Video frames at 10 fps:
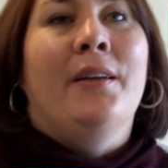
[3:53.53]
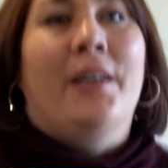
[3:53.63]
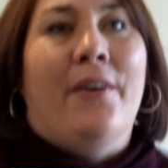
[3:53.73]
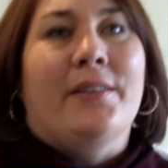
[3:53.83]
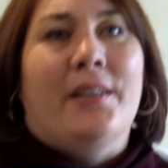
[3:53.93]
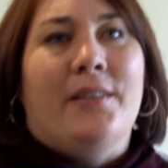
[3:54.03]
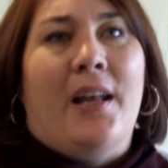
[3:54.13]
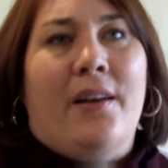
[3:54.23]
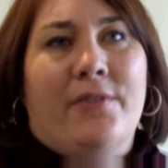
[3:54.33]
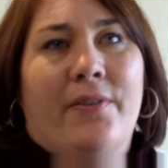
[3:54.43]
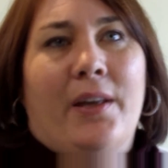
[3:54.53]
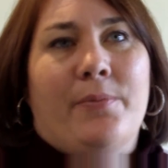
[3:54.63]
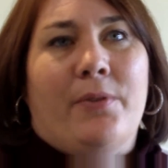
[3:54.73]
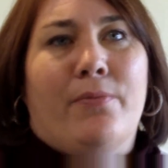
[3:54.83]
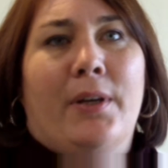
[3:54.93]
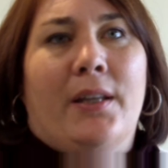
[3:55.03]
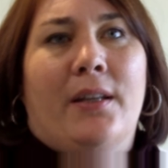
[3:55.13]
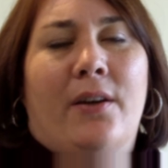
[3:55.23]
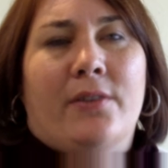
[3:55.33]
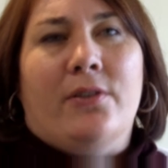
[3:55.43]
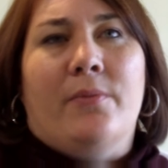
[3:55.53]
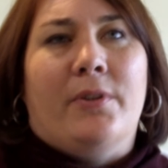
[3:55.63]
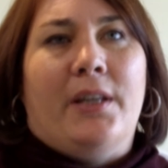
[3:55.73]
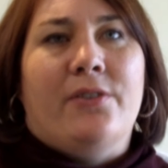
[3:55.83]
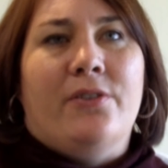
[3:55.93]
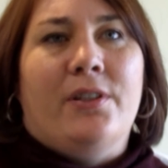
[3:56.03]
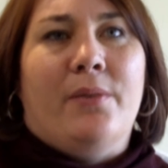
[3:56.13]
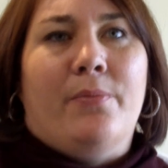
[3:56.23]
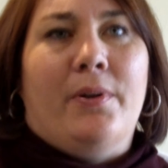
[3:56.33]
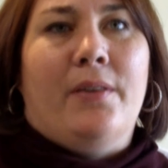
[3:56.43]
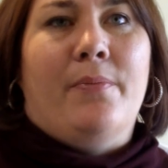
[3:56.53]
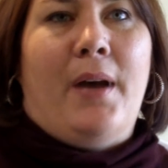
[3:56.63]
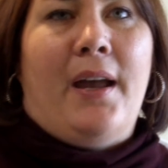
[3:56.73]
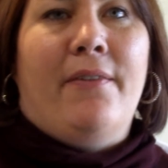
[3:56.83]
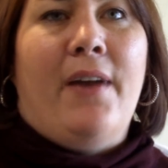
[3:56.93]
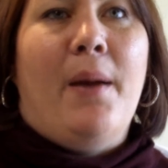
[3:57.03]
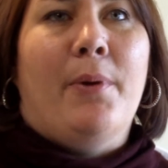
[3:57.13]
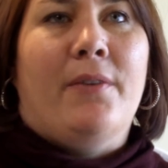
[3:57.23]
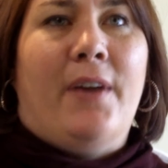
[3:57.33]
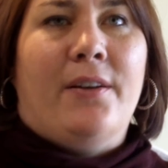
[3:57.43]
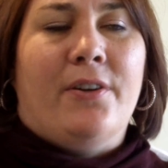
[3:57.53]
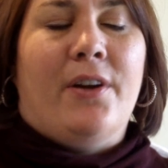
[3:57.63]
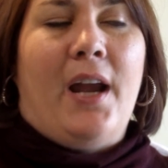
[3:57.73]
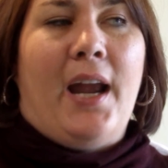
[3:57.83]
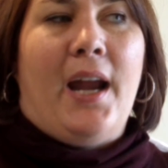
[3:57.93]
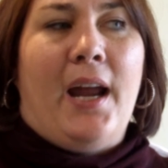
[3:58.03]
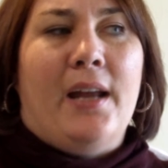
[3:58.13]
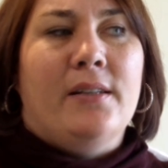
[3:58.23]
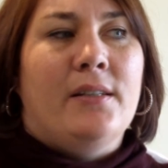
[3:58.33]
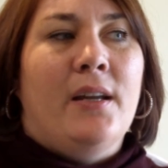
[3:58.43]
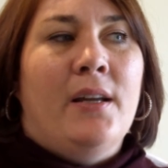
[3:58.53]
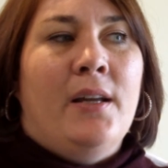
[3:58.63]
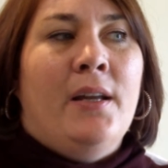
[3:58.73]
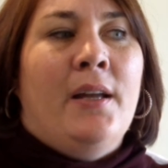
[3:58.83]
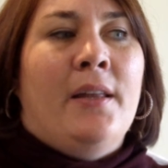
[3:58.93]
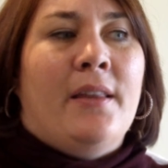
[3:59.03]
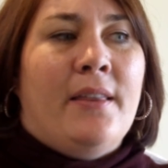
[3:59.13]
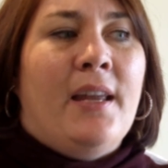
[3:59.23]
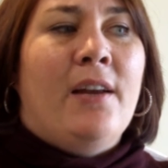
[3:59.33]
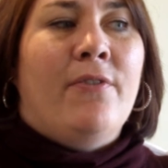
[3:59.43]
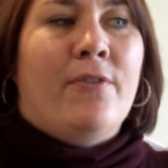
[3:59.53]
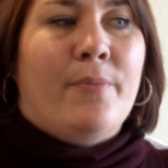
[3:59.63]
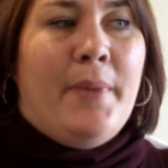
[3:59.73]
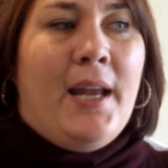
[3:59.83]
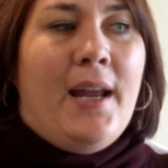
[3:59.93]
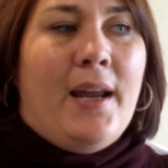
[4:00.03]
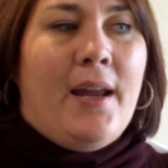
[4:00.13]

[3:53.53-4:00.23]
as I said, I've developed a really long-term relationship with my fabric vendor. And the thing for me